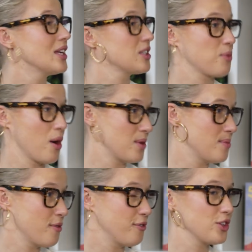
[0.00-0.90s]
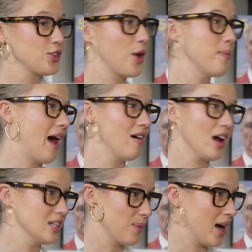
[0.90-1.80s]
there's a problem but feel so
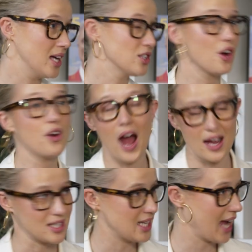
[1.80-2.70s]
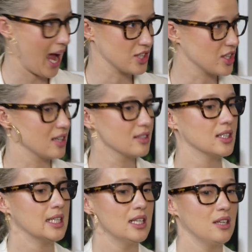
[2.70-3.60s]
paralyzed by it, don't know how to take action,
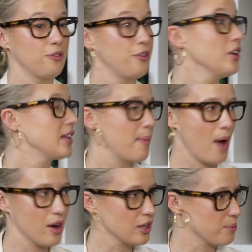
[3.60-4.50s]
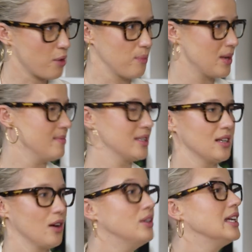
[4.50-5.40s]
feel they're part of the problem and
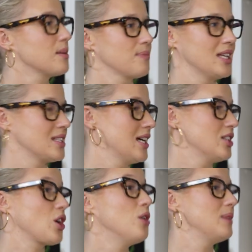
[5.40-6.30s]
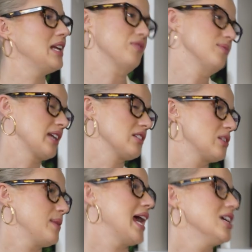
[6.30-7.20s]
only complicit and don't believe themselves
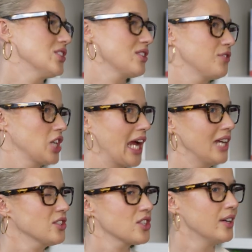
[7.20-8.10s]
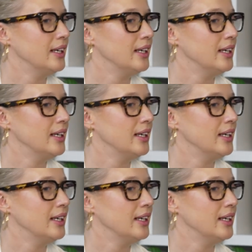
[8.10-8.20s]
to be agents of change.